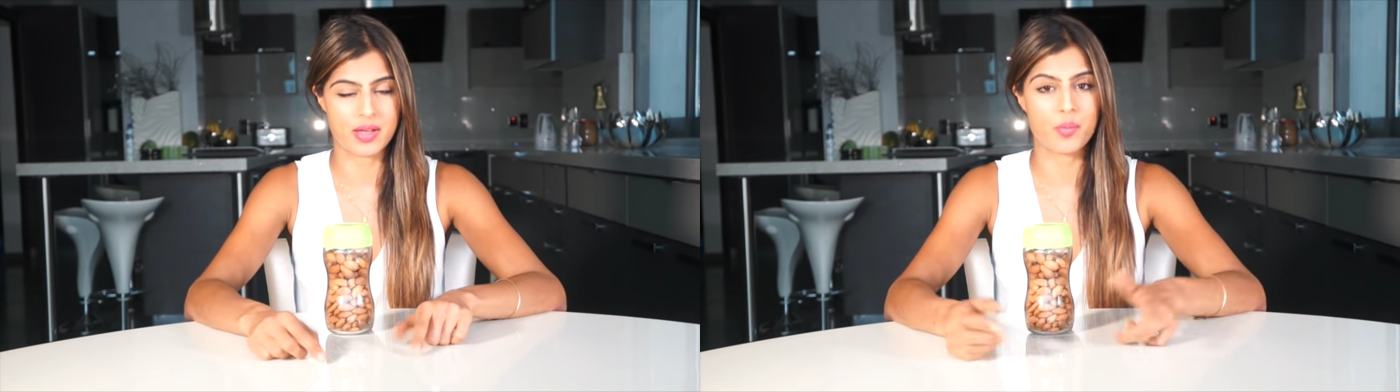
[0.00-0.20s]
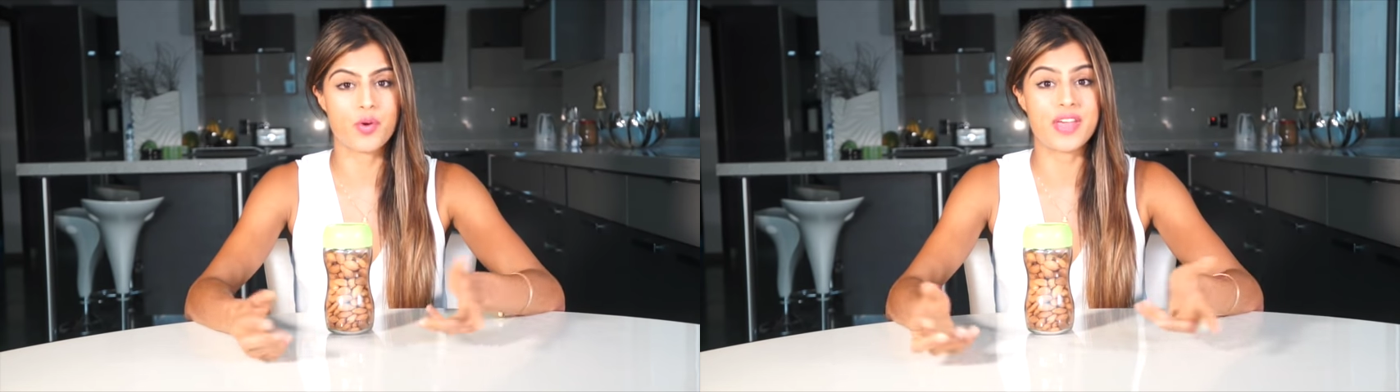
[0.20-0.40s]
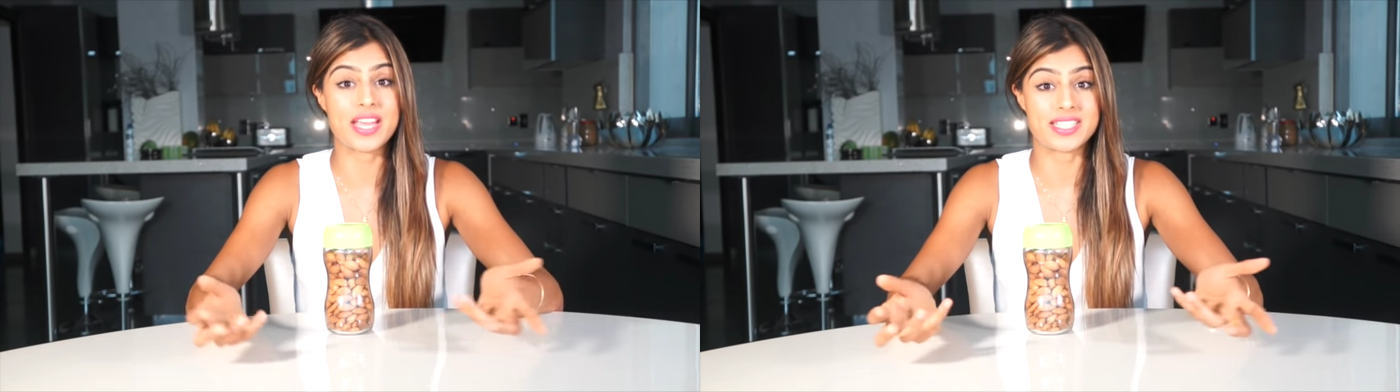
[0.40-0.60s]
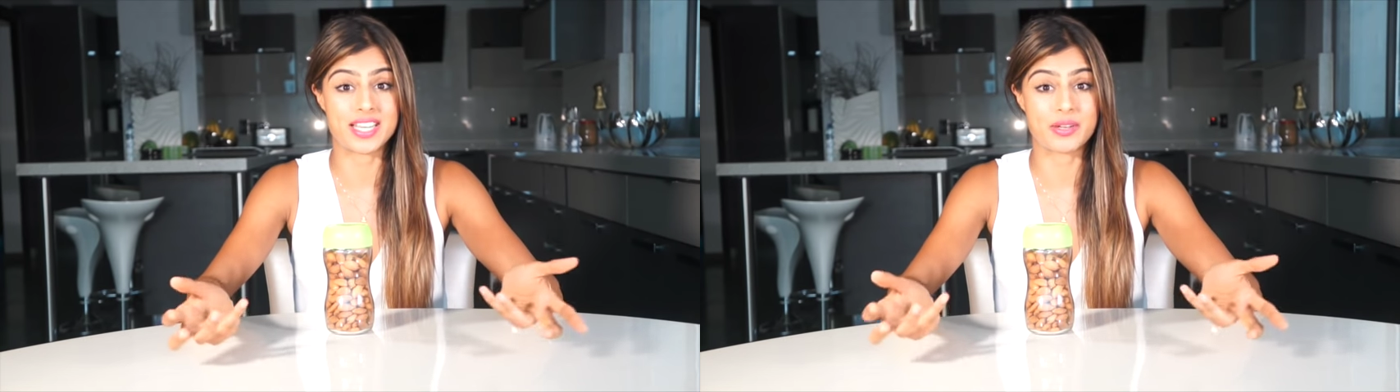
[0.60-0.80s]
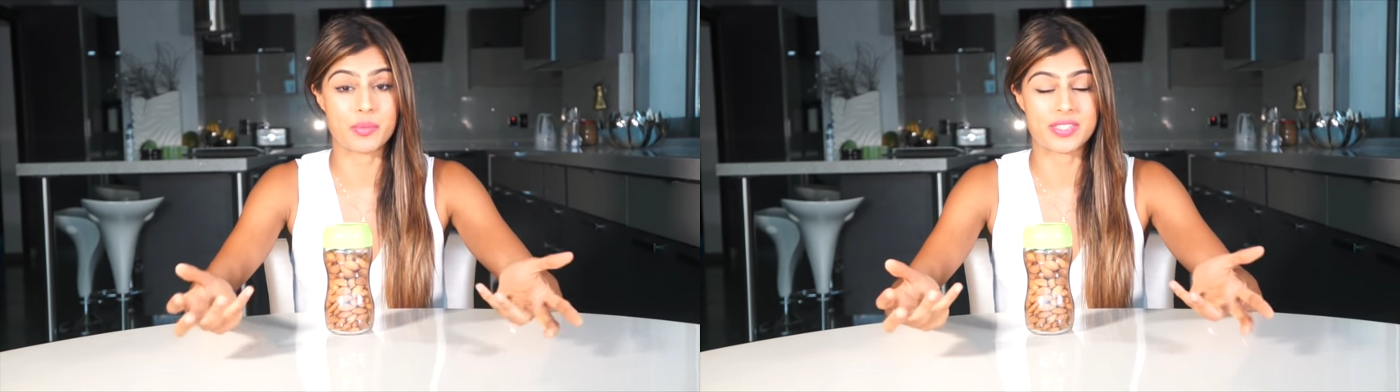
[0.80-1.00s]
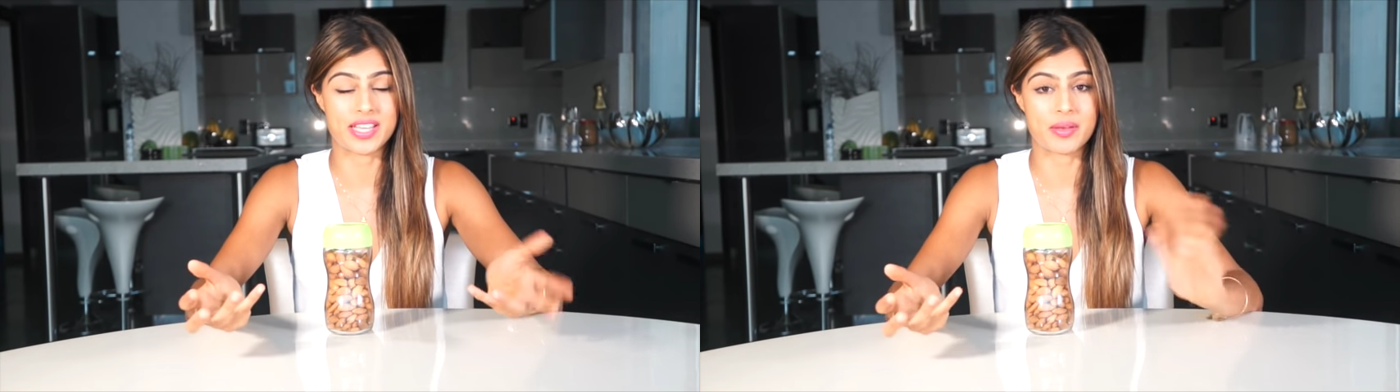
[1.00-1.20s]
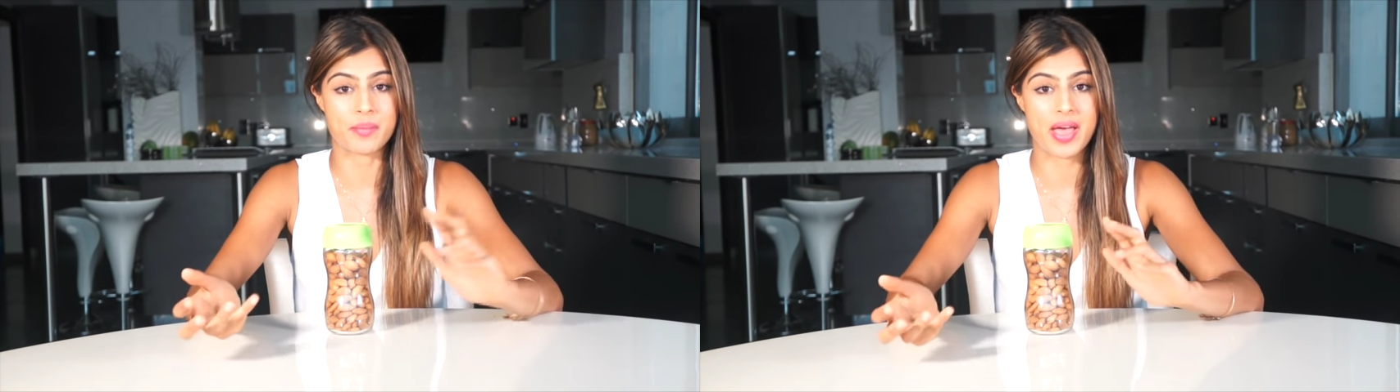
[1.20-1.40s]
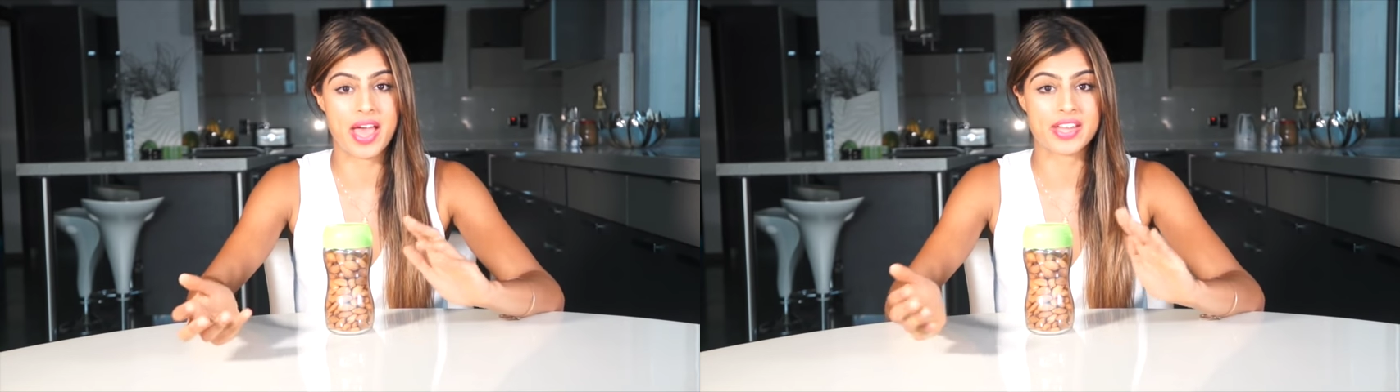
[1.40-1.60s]
And what they did was they
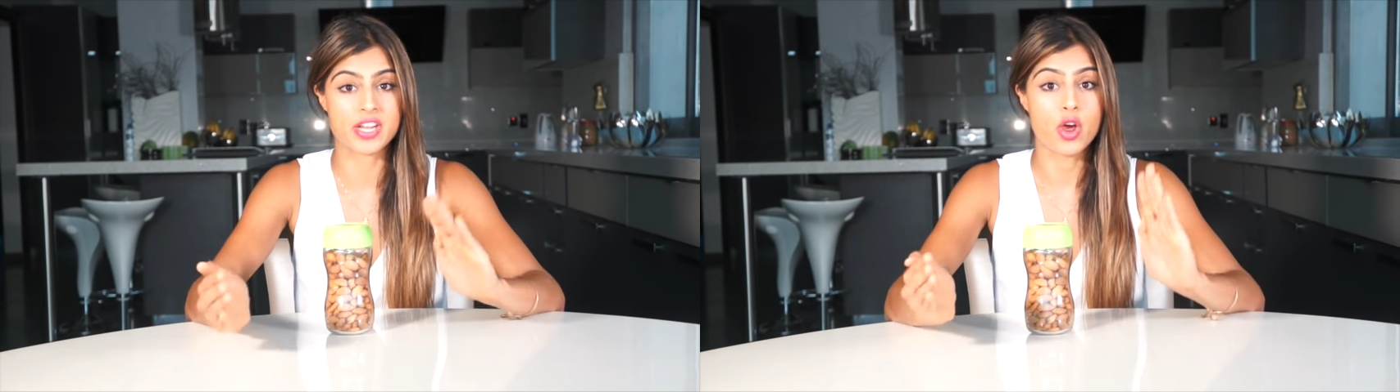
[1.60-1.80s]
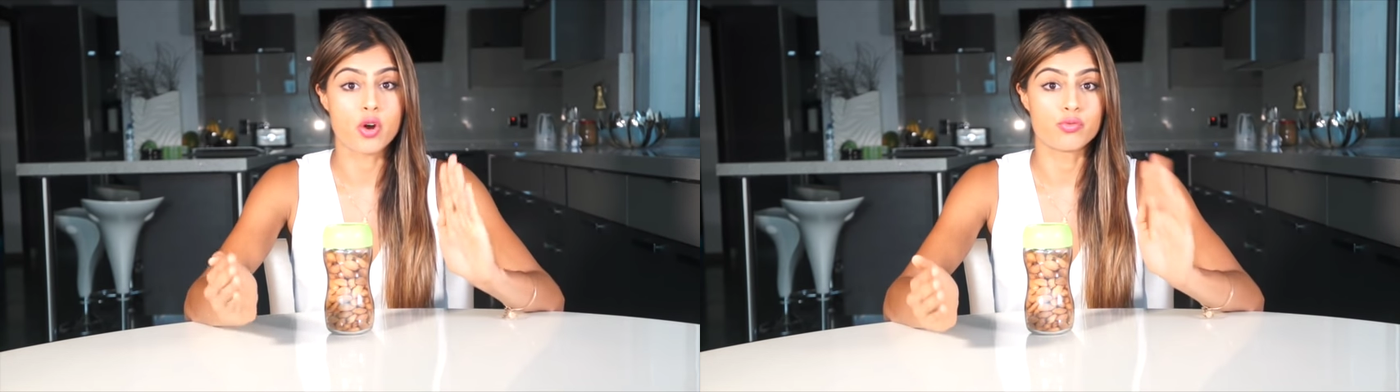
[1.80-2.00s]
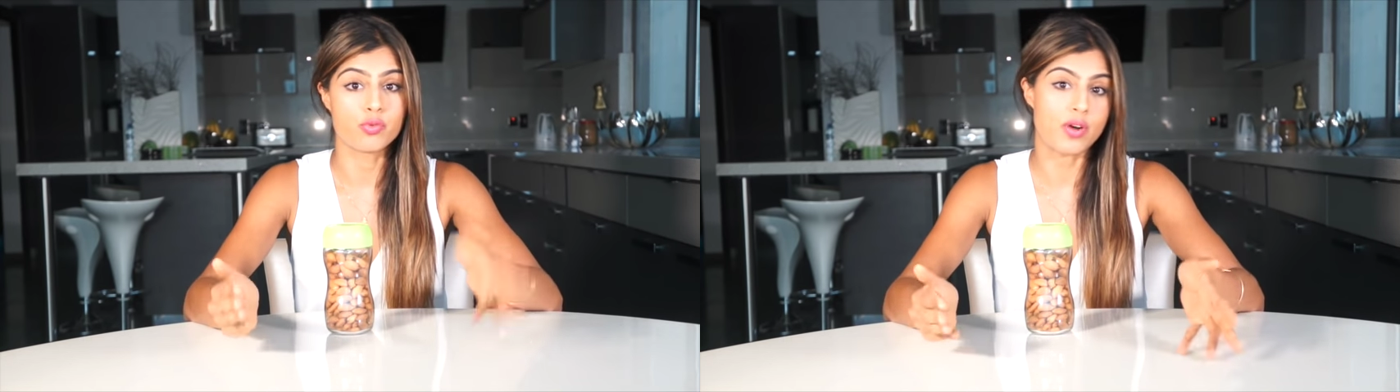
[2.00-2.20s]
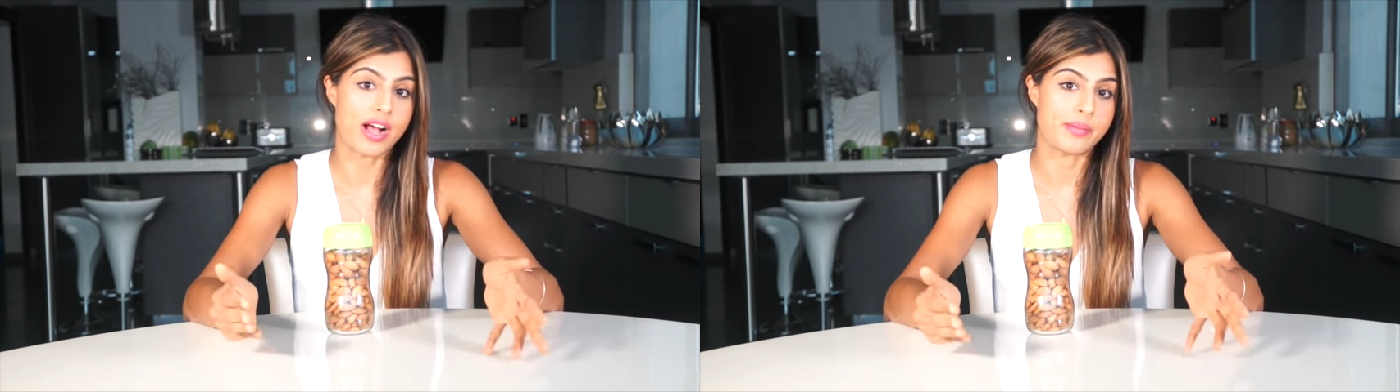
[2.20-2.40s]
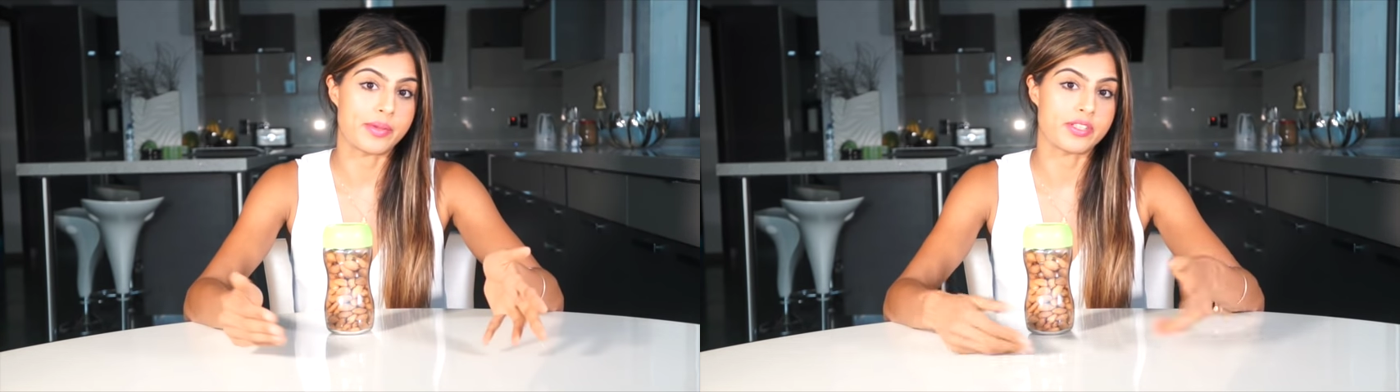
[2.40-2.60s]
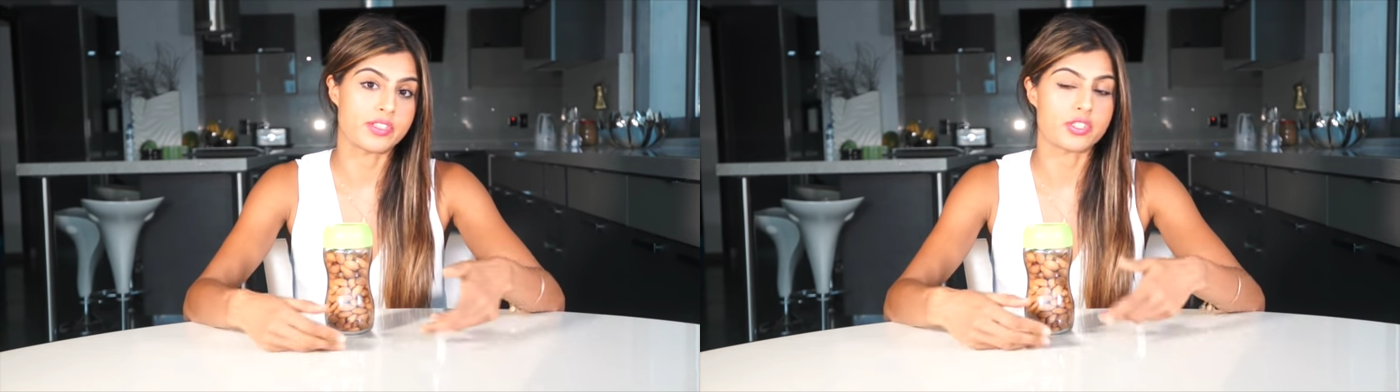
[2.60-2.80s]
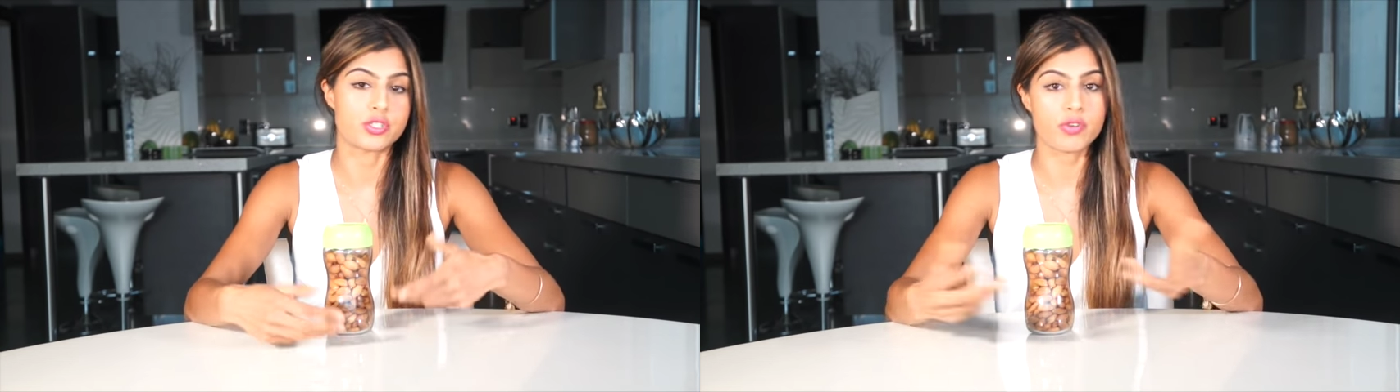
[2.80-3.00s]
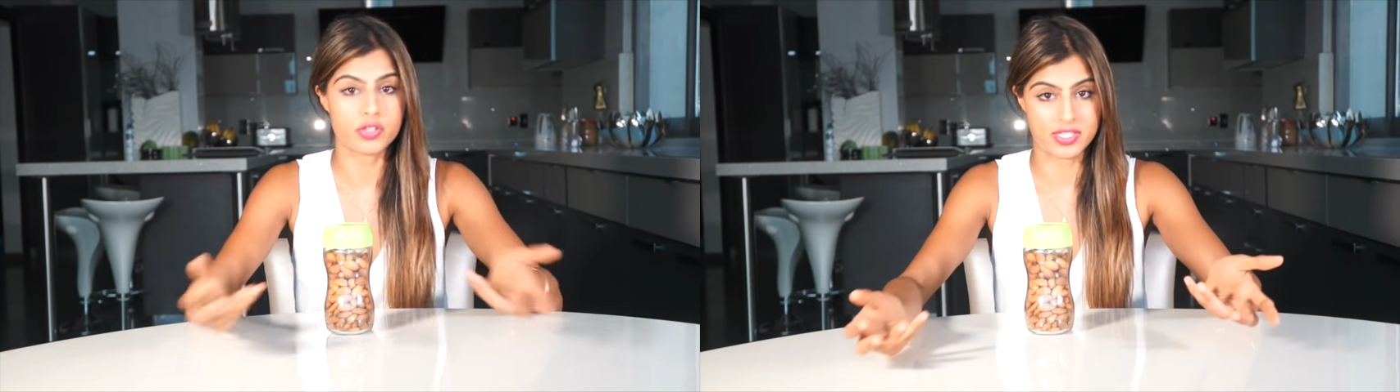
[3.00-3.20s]
compared raw almonds
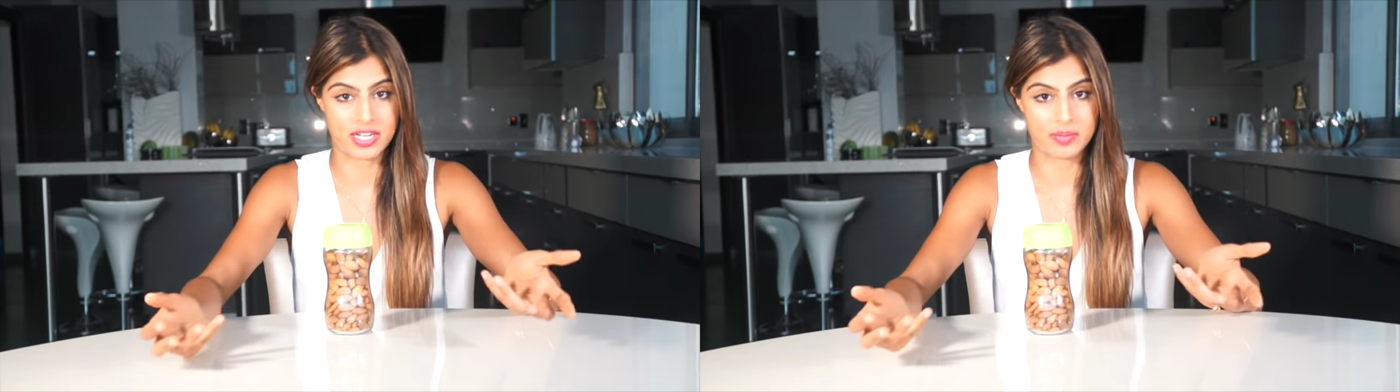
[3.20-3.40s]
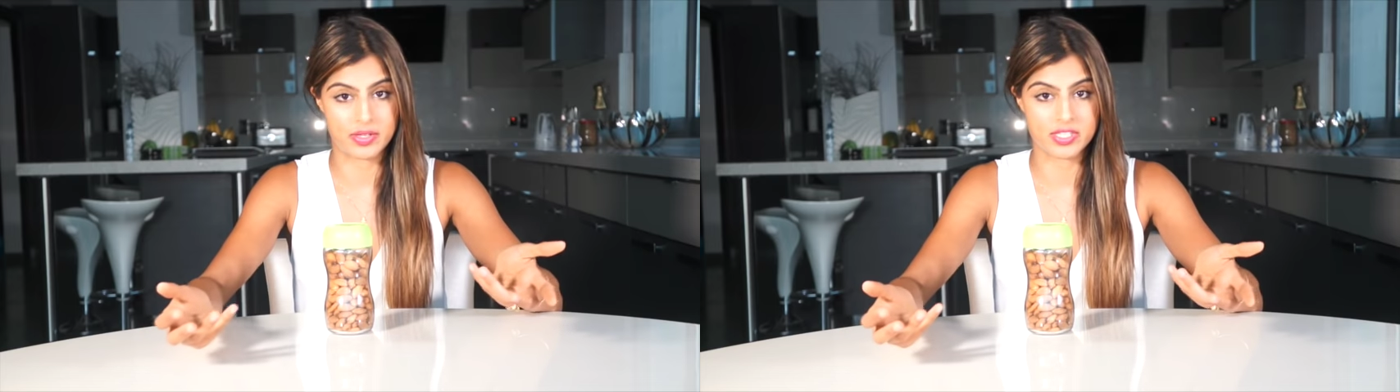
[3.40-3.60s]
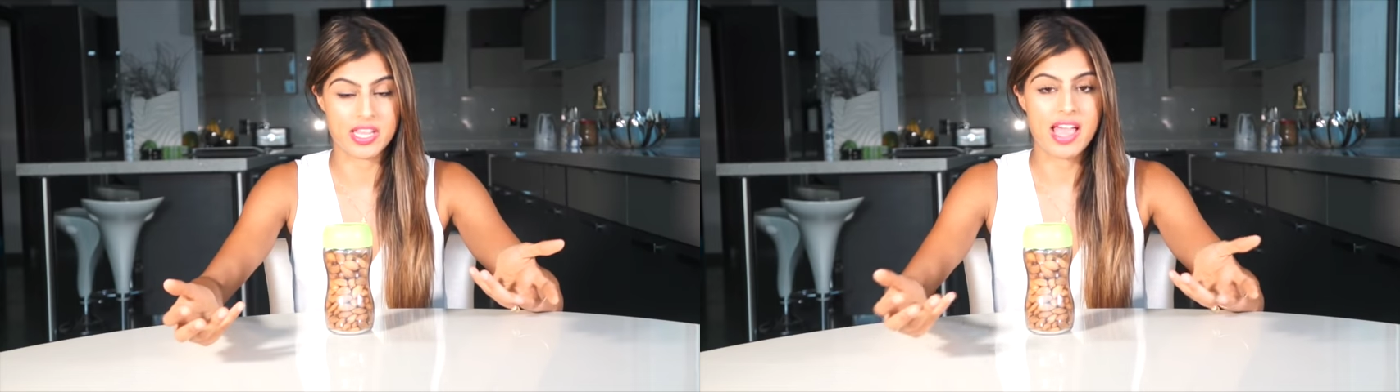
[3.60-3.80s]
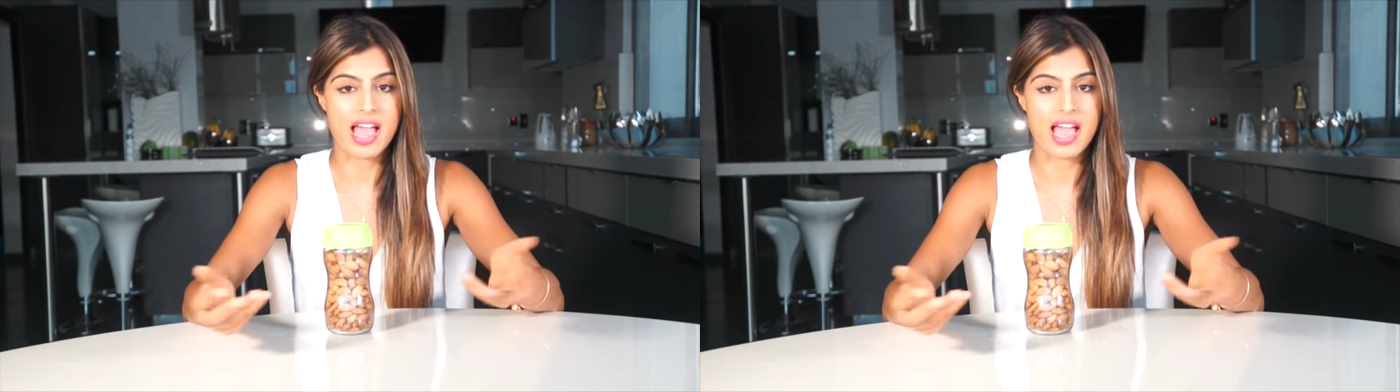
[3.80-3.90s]
to roasted almonds.